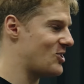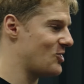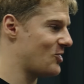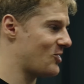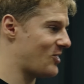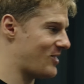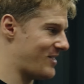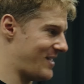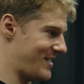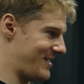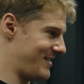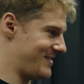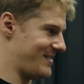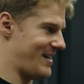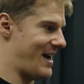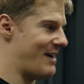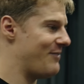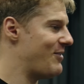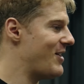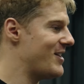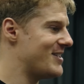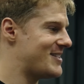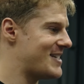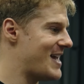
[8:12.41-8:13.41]

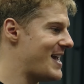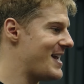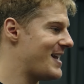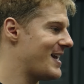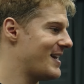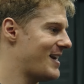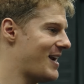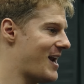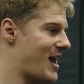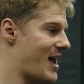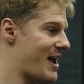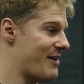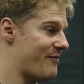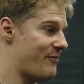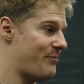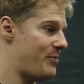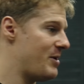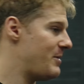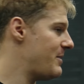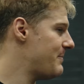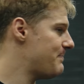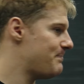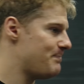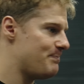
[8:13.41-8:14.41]
taken and I
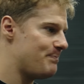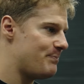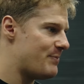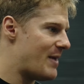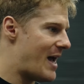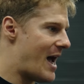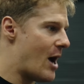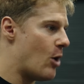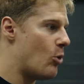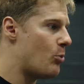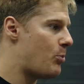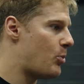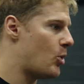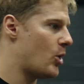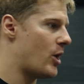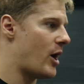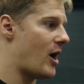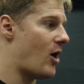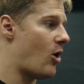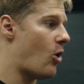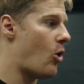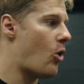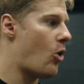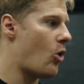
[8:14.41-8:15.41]
output
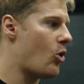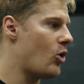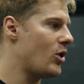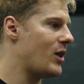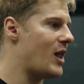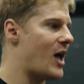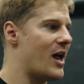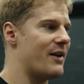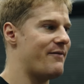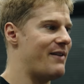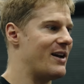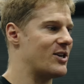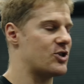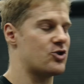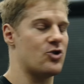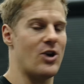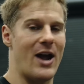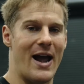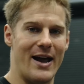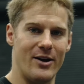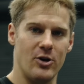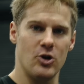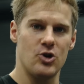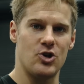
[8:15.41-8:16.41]
a whole lot of
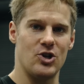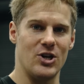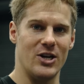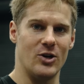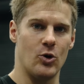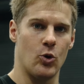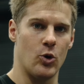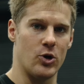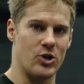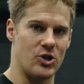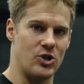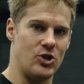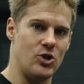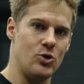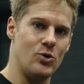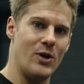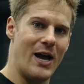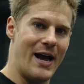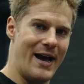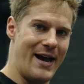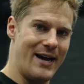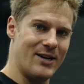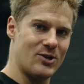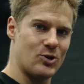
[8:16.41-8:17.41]
extra energy in order to do
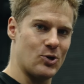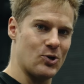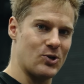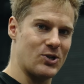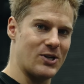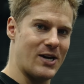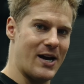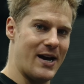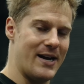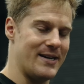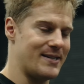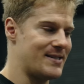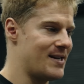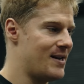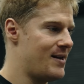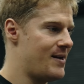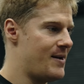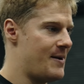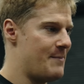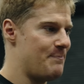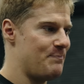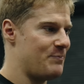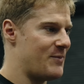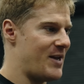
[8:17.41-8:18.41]
that exercise,
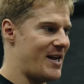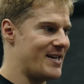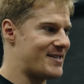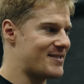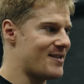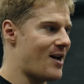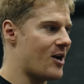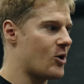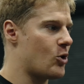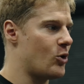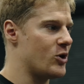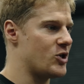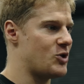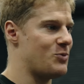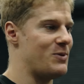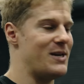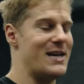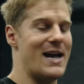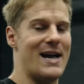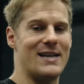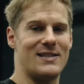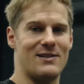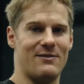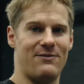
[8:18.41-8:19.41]
it's not going to
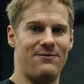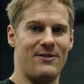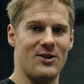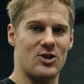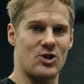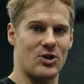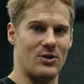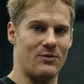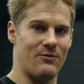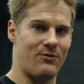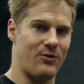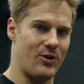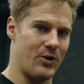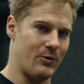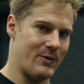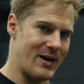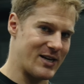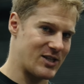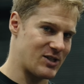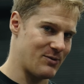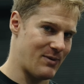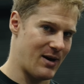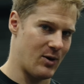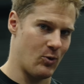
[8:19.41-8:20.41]
be as efficient for the
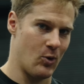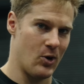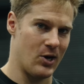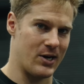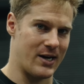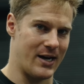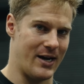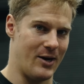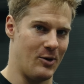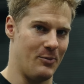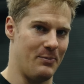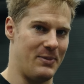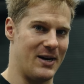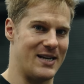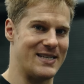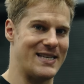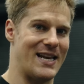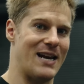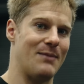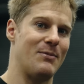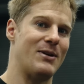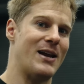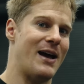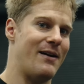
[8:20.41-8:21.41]
rest of my workout, because
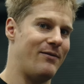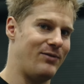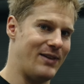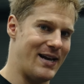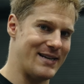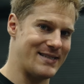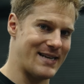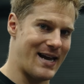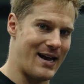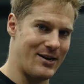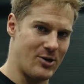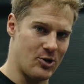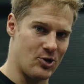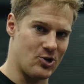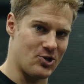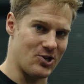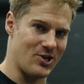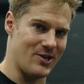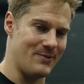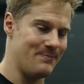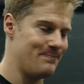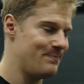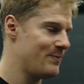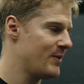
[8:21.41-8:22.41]
then I'm gonna have less
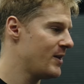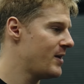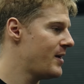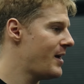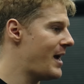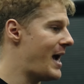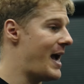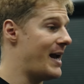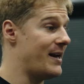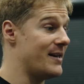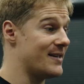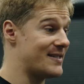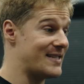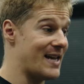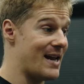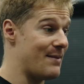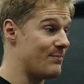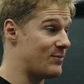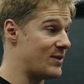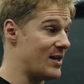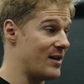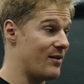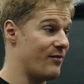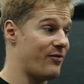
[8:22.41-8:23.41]
energy. And the
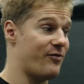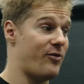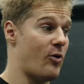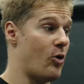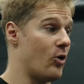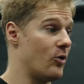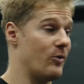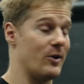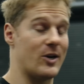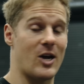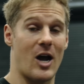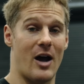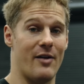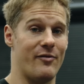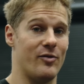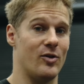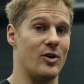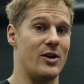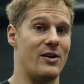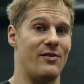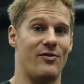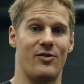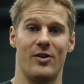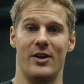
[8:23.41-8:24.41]
same thing for
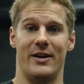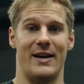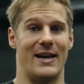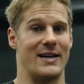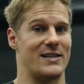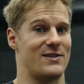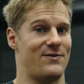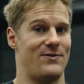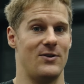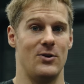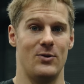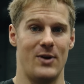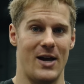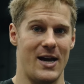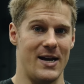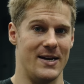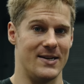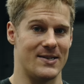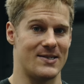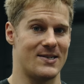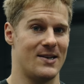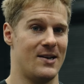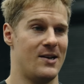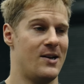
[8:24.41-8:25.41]
recovery for the next few
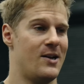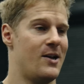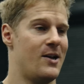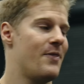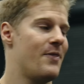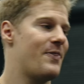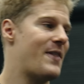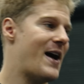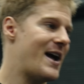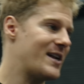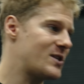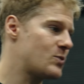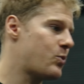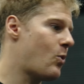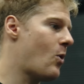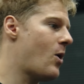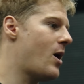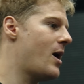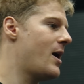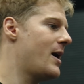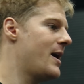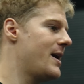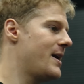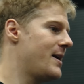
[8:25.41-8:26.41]
days. That's
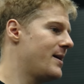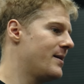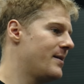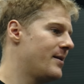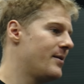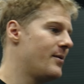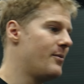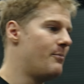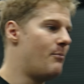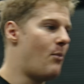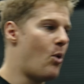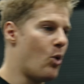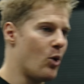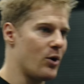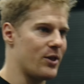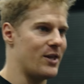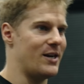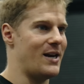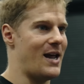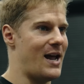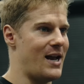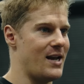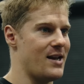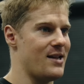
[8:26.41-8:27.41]
why, more
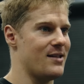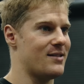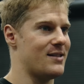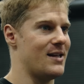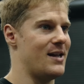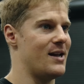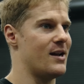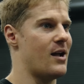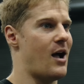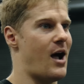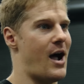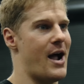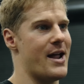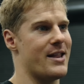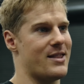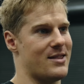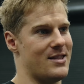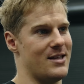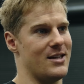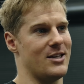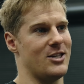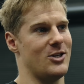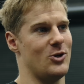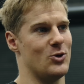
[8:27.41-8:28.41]
than anything, I
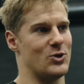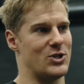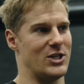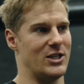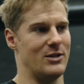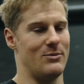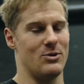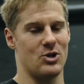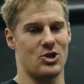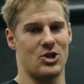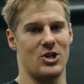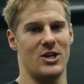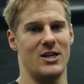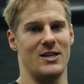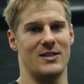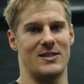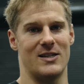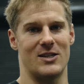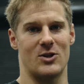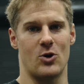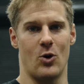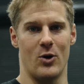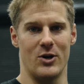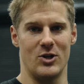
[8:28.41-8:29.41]
think using the
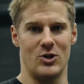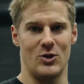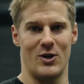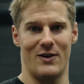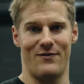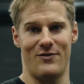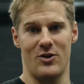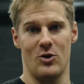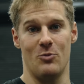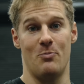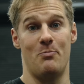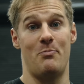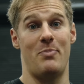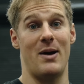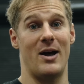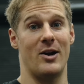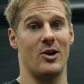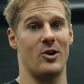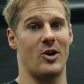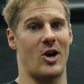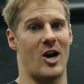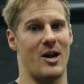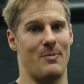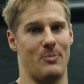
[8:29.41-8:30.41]
machines is going to give you
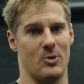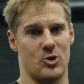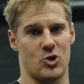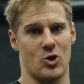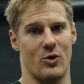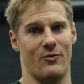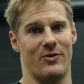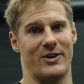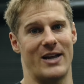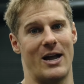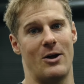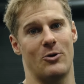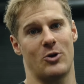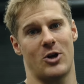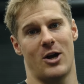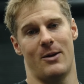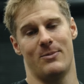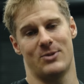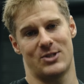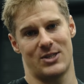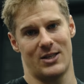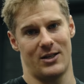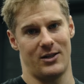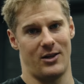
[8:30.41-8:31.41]
better hypertrophic
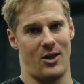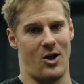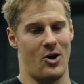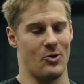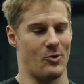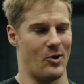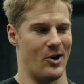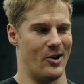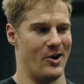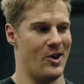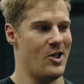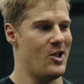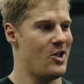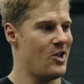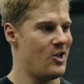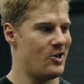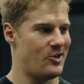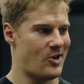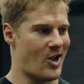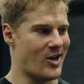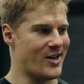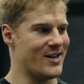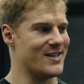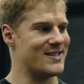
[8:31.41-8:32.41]
outcomes in the long run.
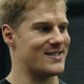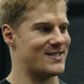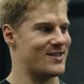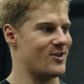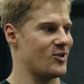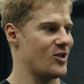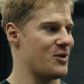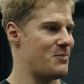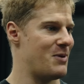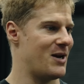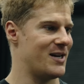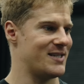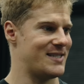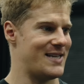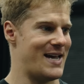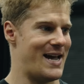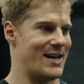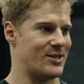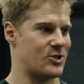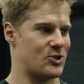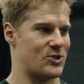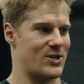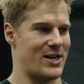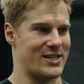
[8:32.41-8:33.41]
Not necessarily because the
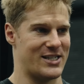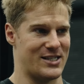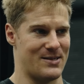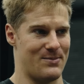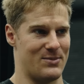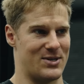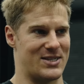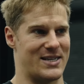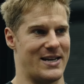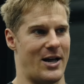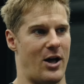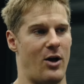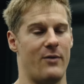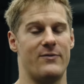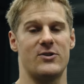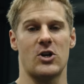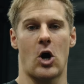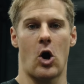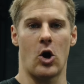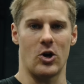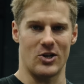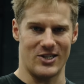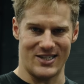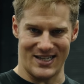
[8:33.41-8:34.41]
exercises themselves
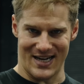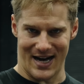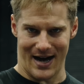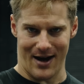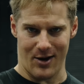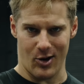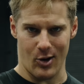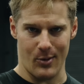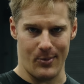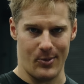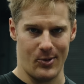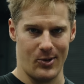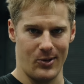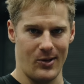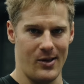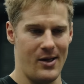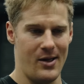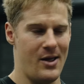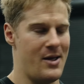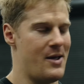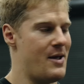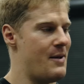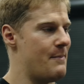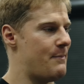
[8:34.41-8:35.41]
are terrible,
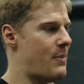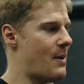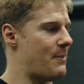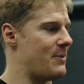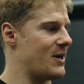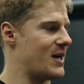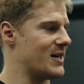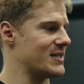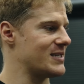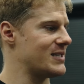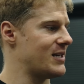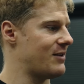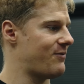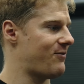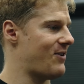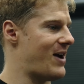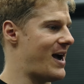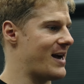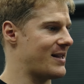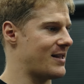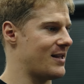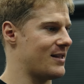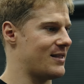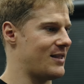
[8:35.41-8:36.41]
but because of the
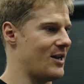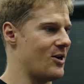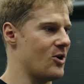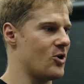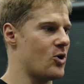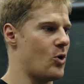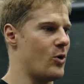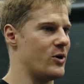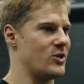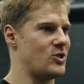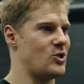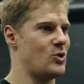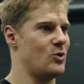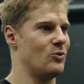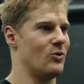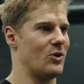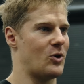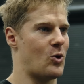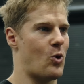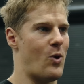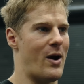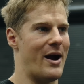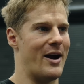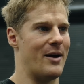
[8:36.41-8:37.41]
fact that they're going to
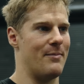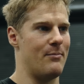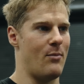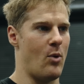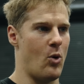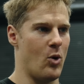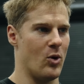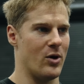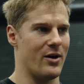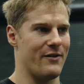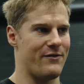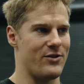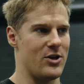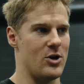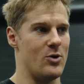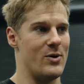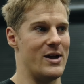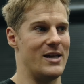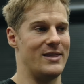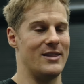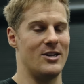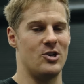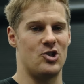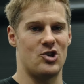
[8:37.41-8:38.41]
require more of you
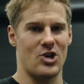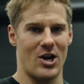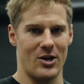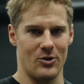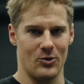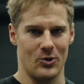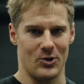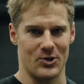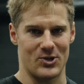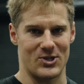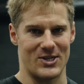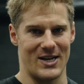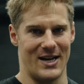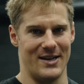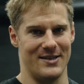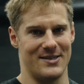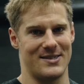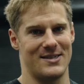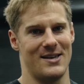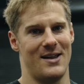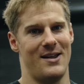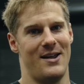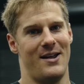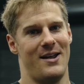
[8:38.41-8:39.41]
in the general
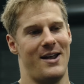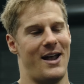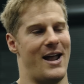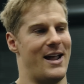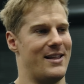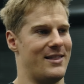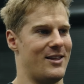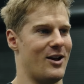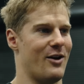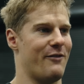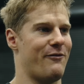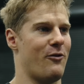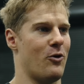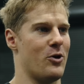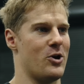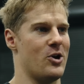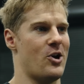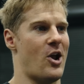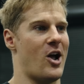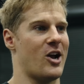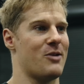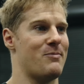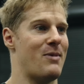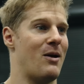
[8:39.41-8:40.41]
sense, and therefore
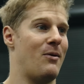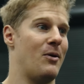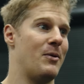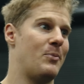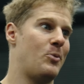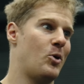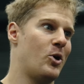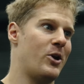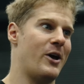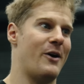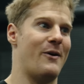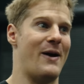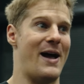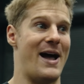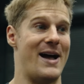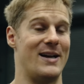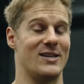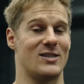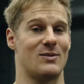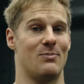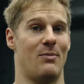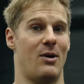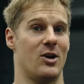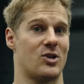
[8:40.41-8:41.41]
you're not gonna be able to put out
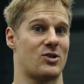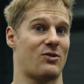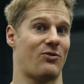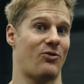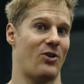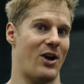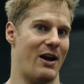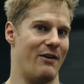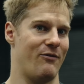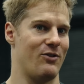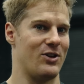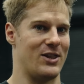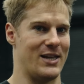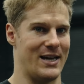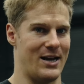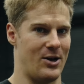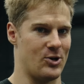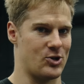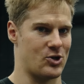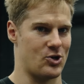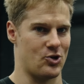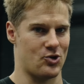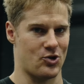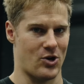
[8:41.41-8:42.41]
as much for everything
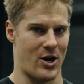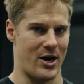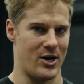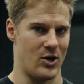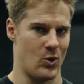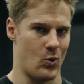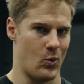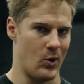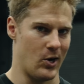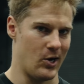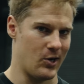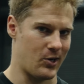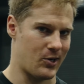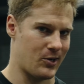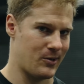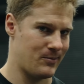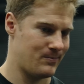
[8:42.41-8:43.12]
else you're trying to work.